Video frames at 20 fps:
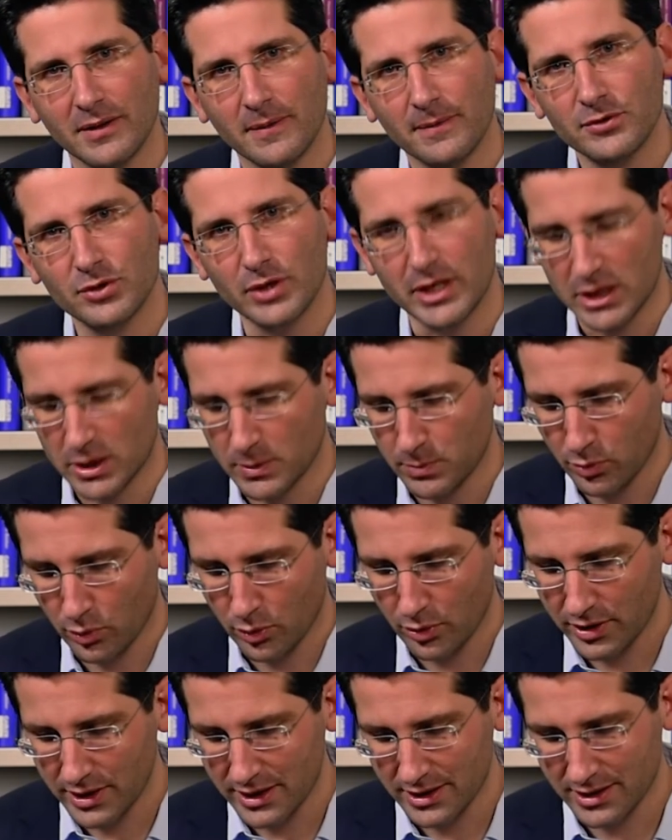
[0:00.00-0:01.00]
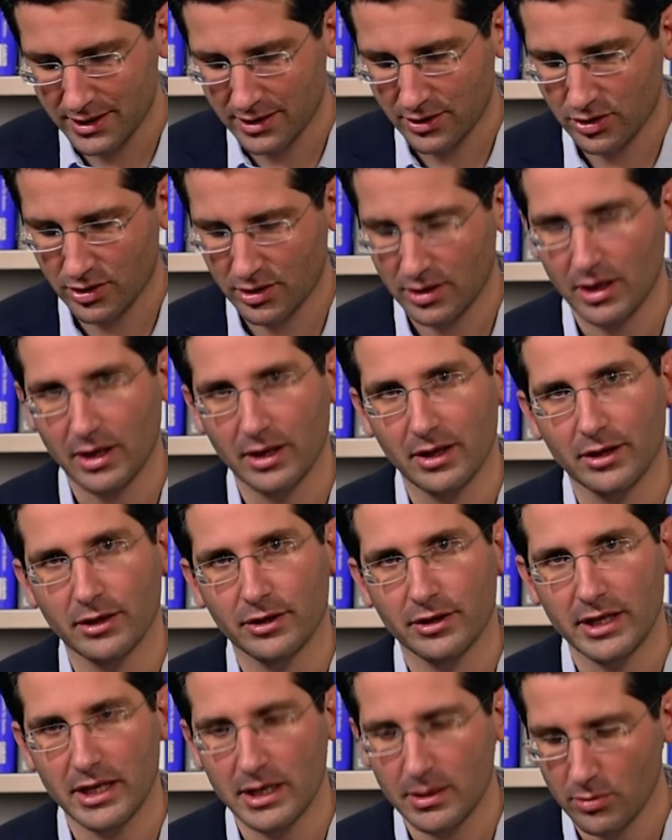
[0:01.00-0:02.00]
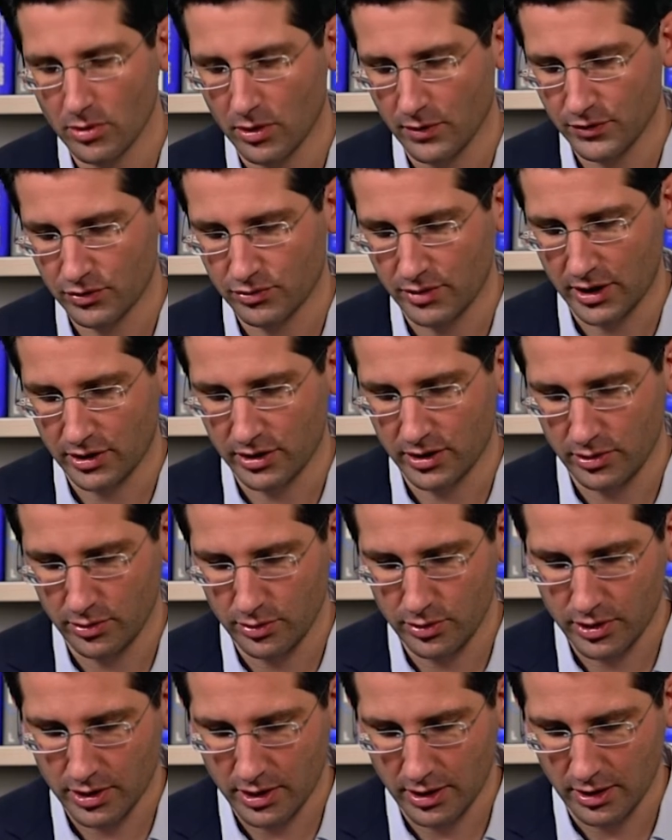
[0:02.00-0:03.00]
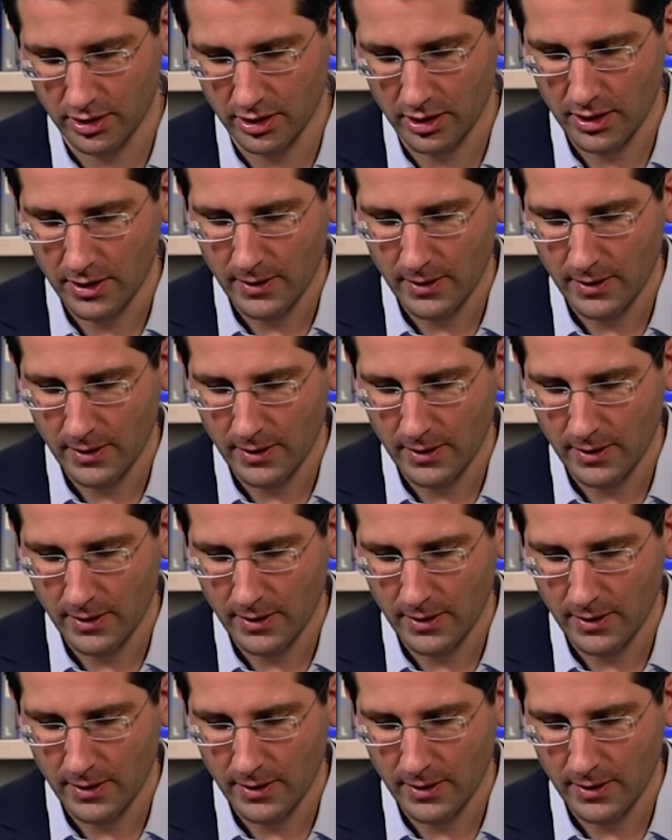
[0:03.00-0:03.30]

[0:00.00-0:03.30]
to explore this theme of structure inertia